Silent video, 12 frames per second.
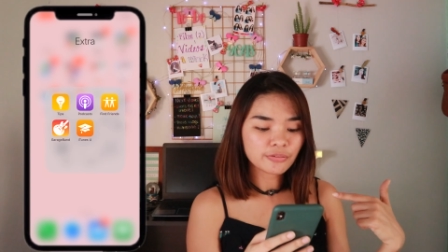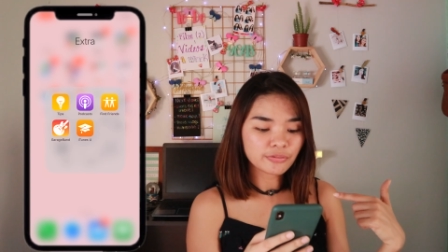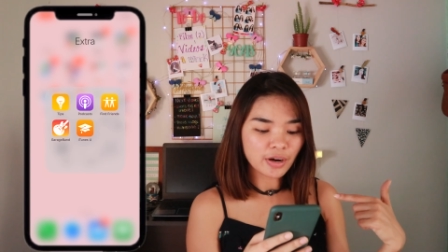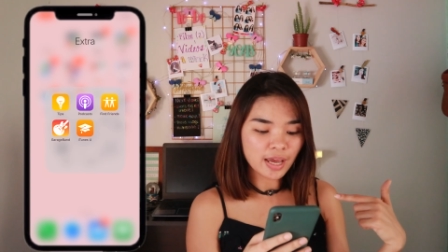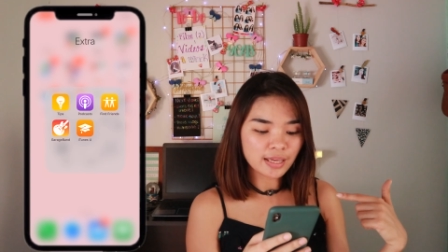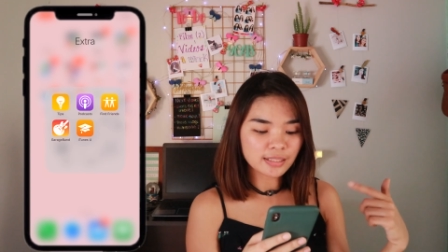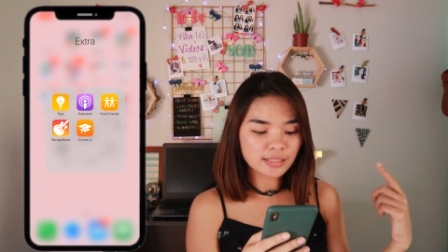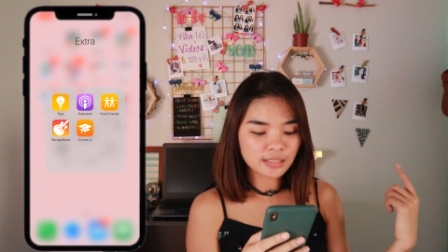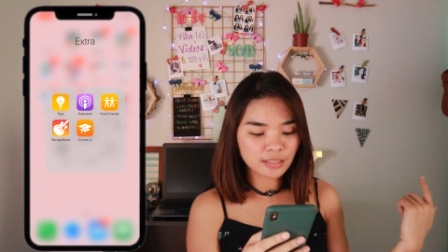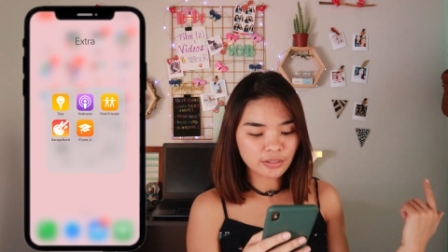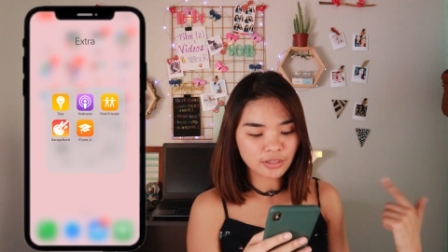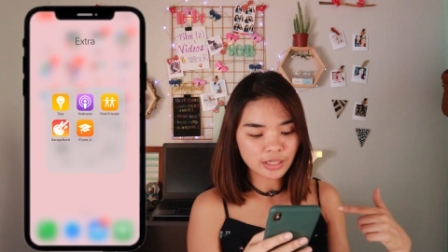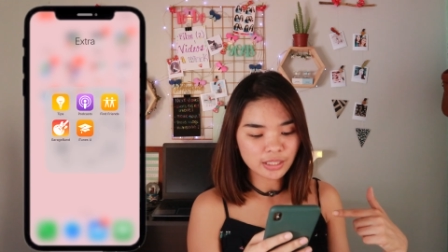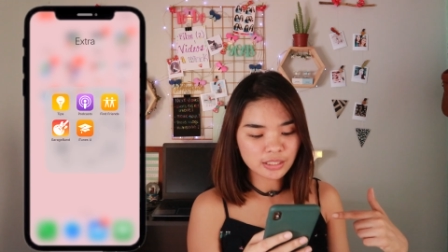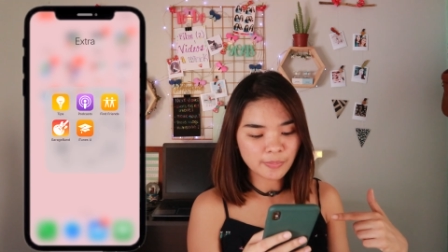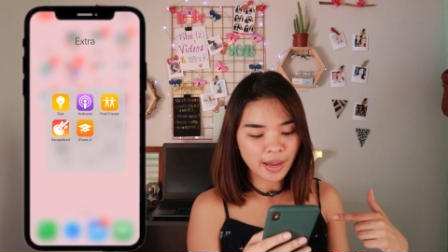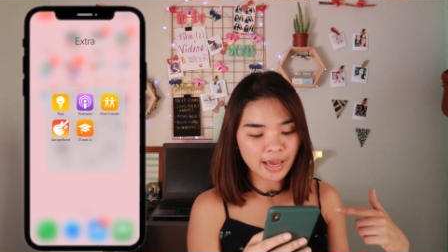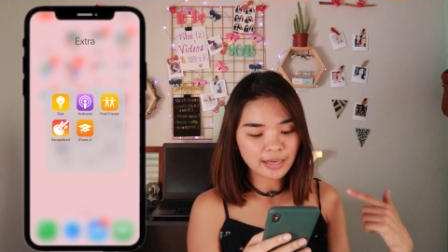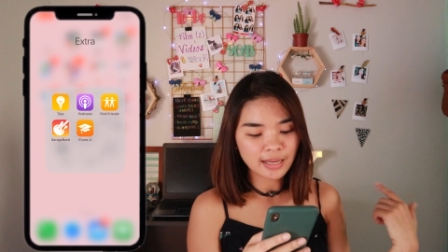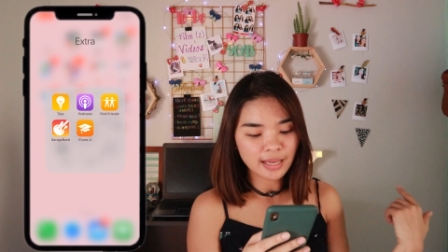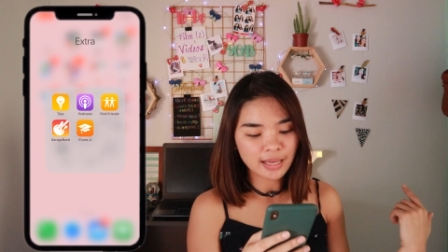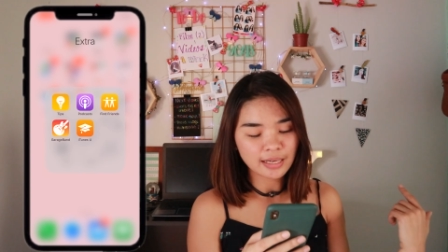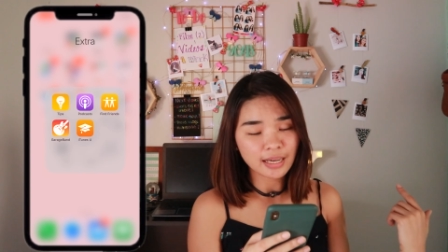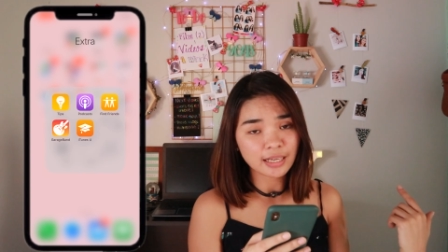friends, GarageBand,
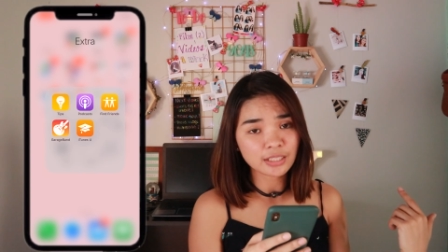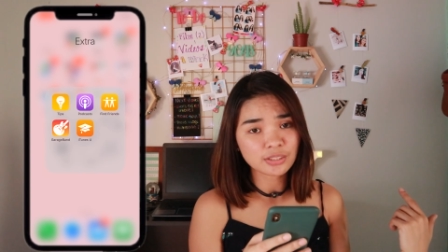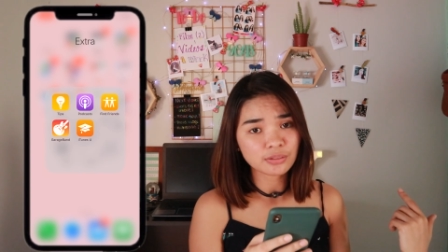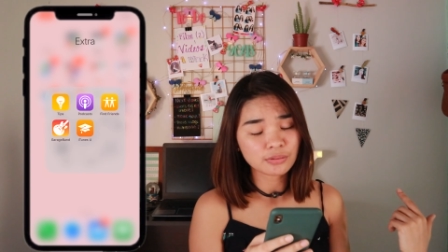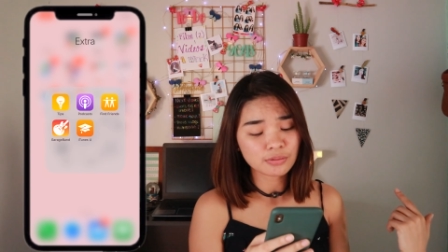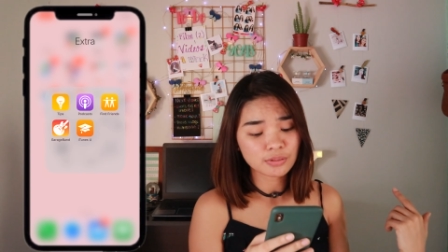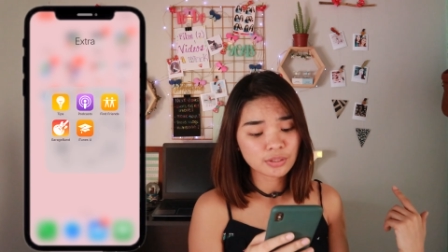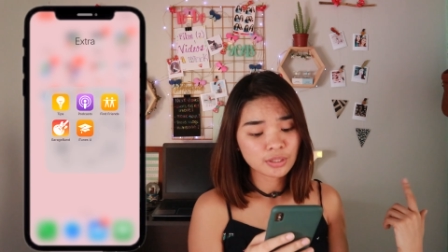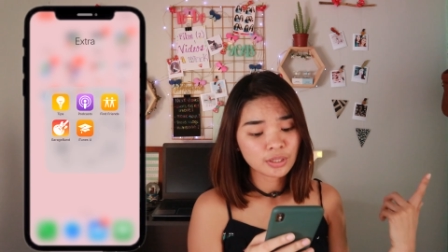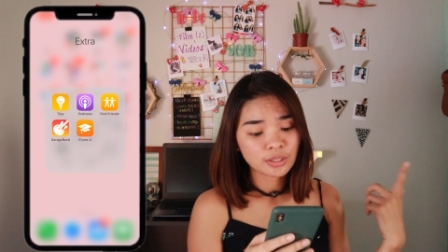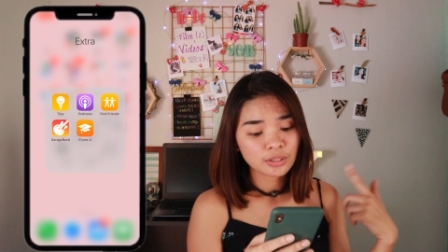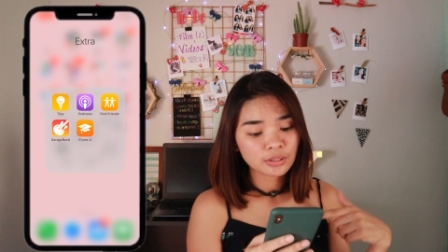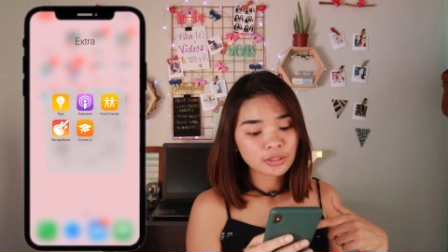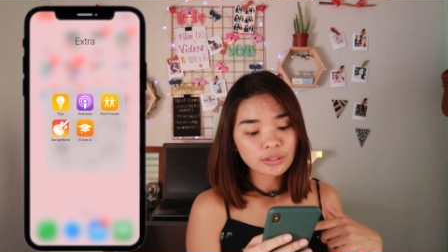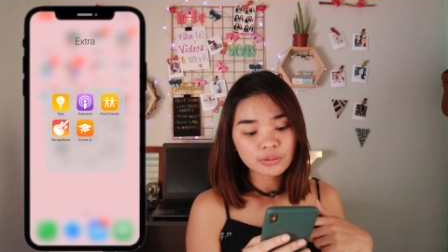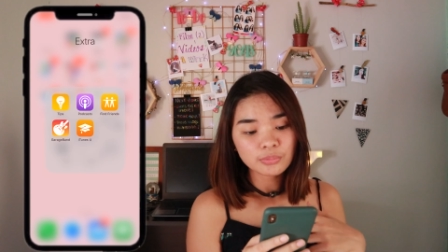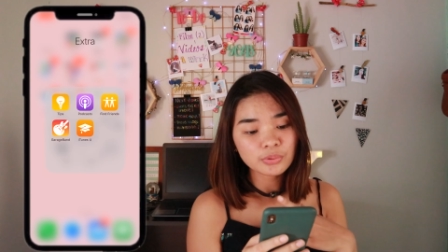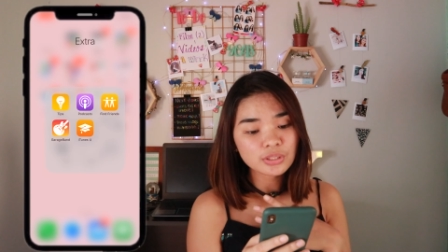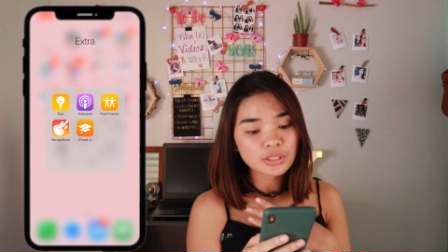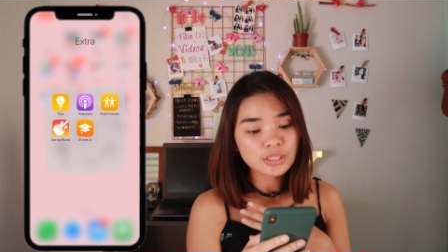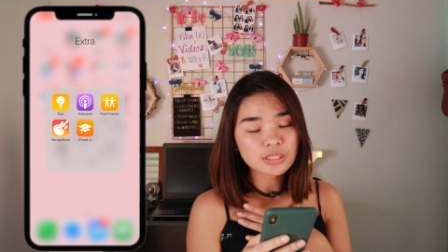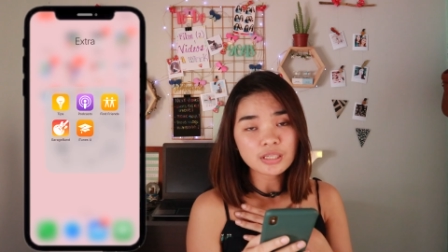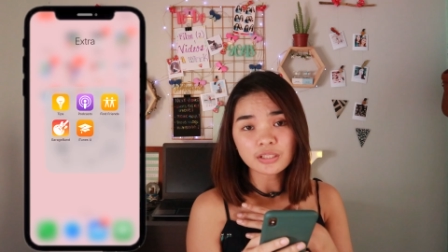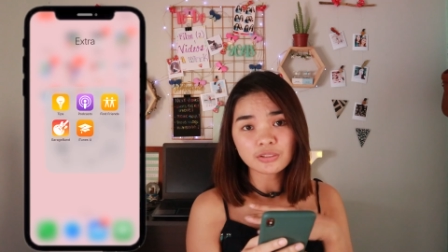and iTunes Hue, which
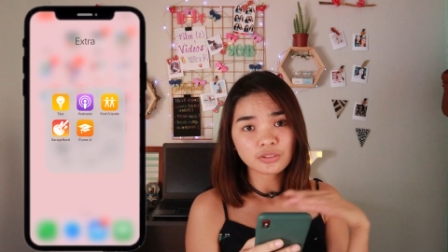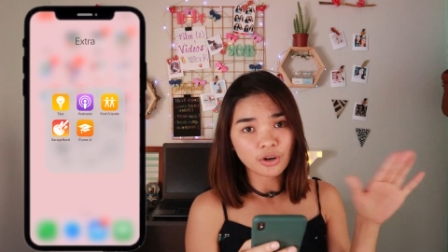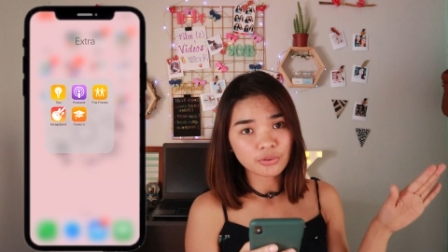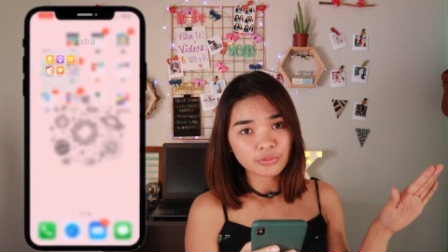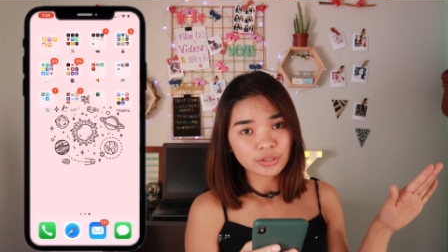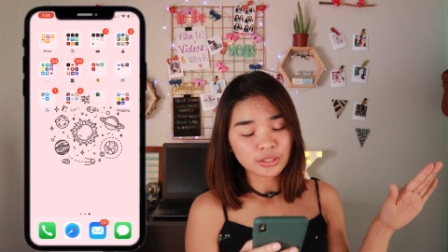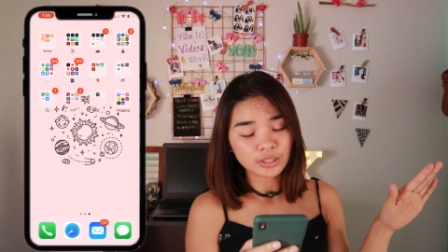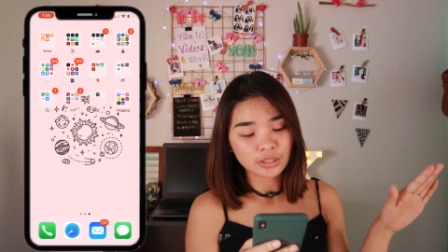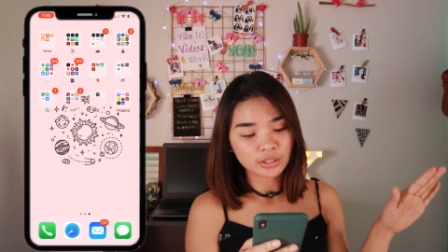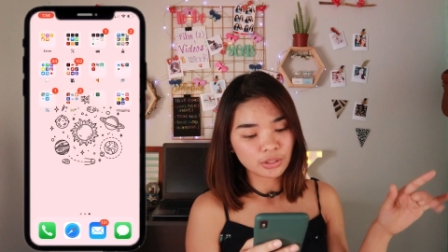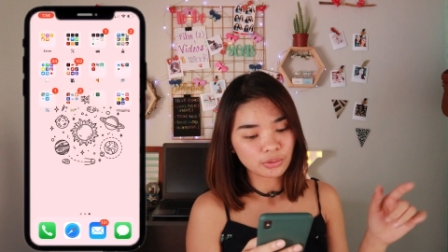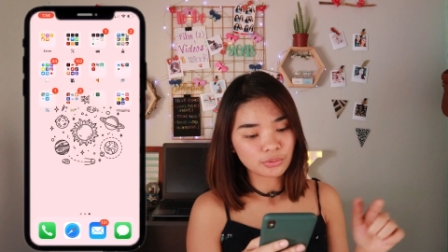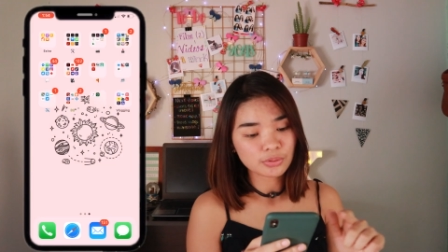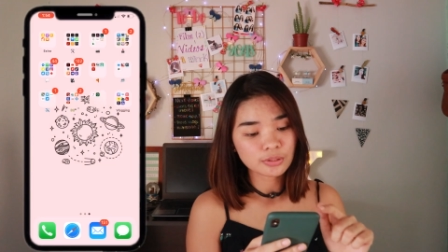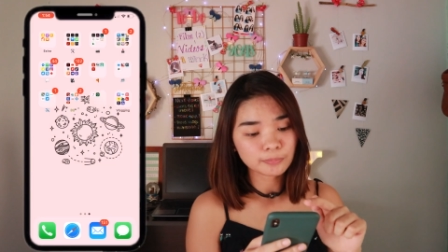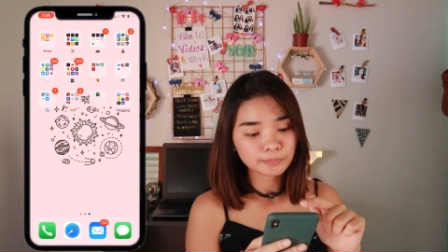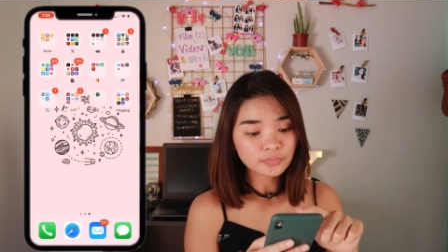is I don't really use.